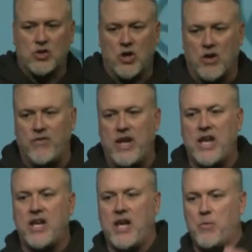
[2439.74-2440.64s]

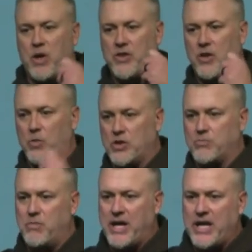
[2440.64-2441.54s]
serving, and whether it
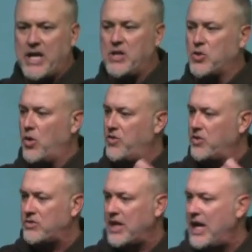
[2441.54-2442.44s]
was monies or
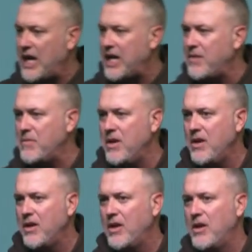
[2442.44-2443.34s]
their time.